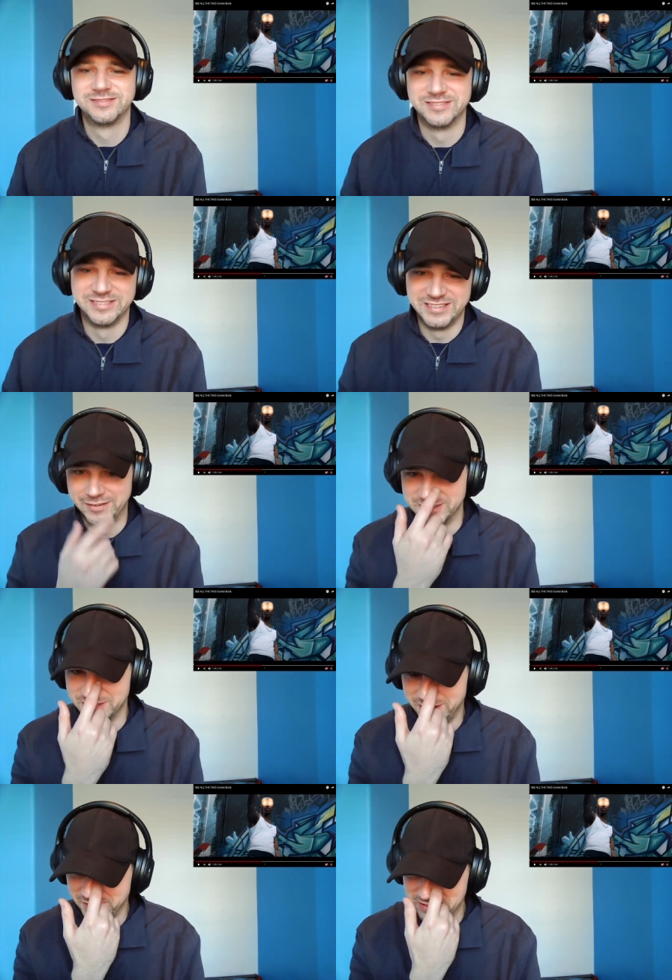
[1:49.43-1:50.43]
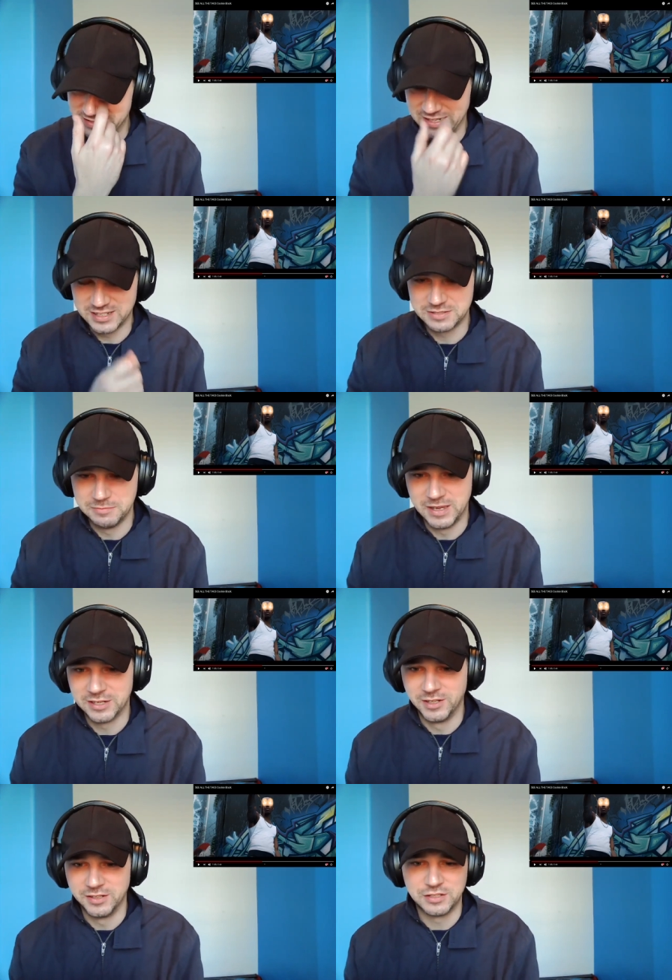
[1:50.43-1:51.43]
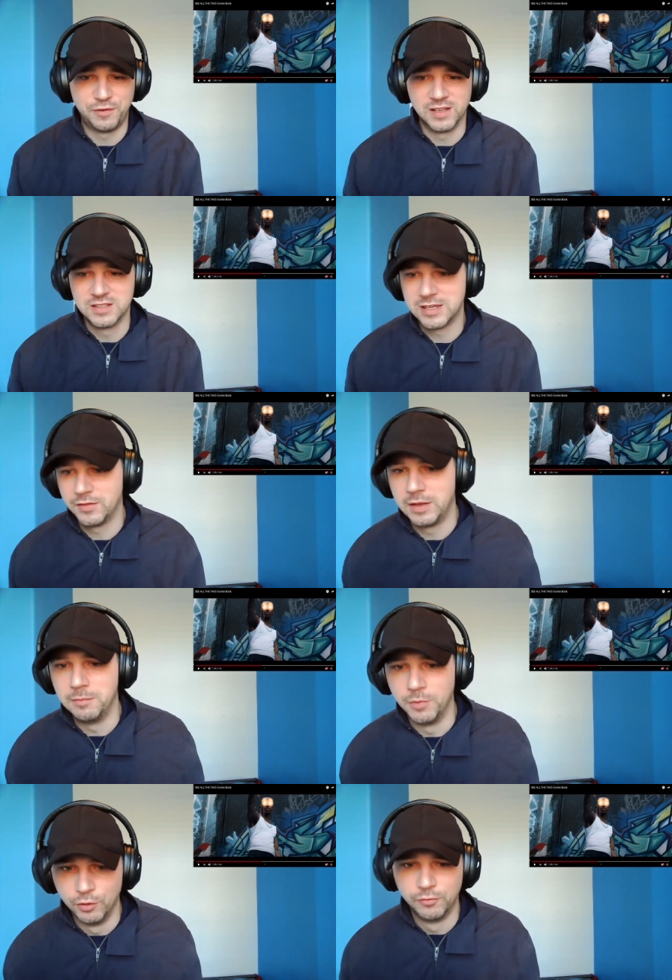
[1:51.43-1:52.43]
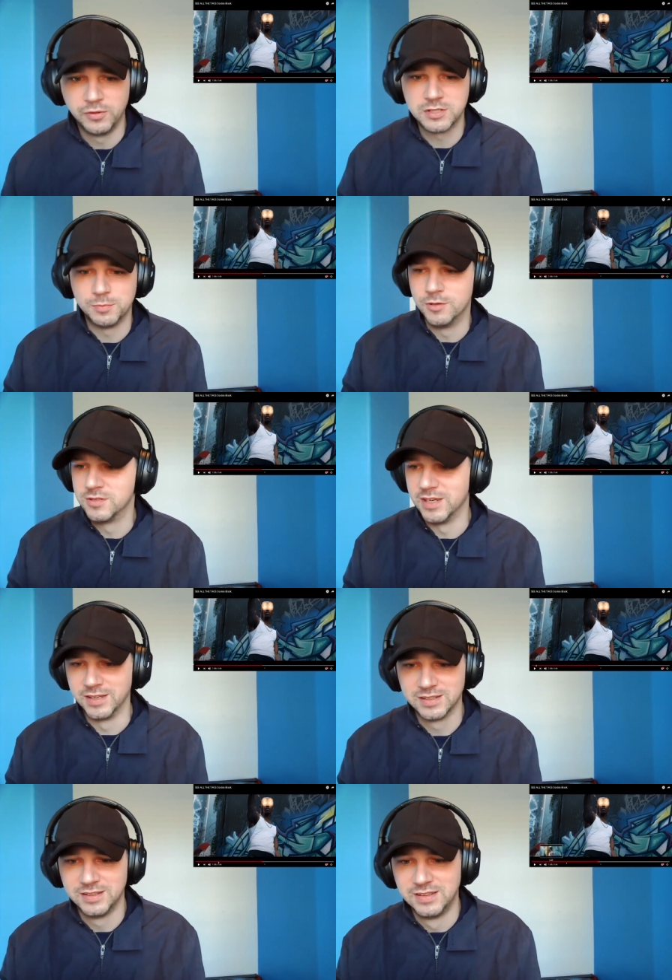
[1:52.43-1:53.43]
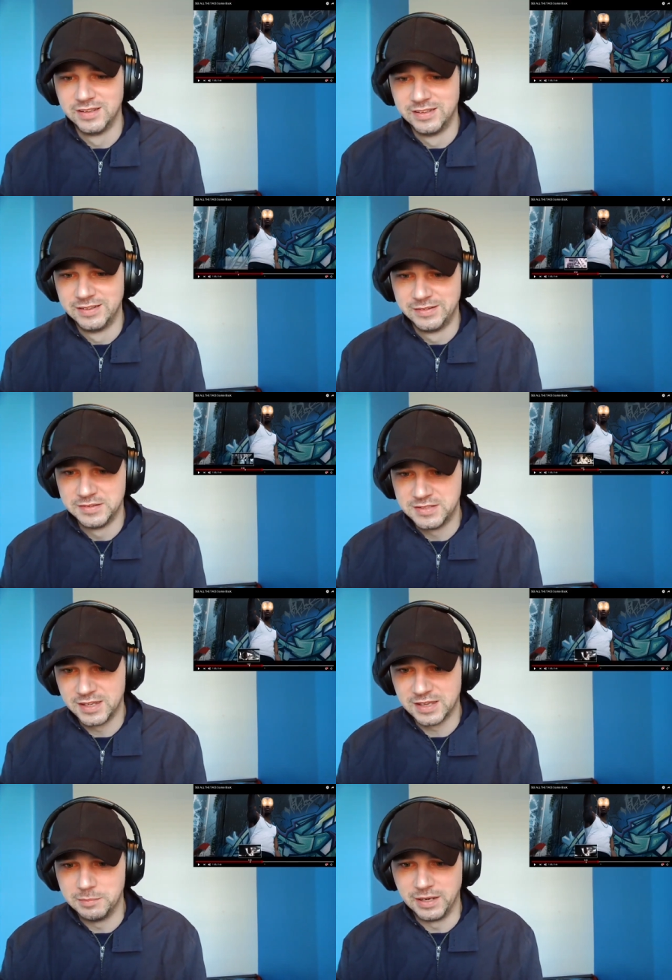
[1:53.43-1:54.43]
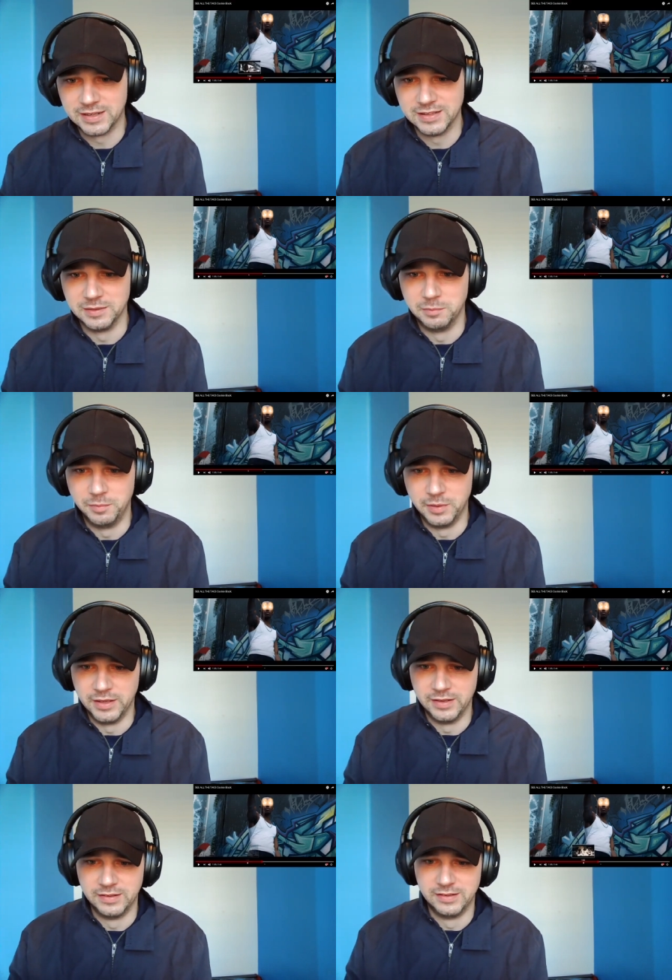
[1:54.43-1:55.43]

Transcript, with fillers: Now he's got all these tags, making all these fans out there move with this music. Take it back a little bit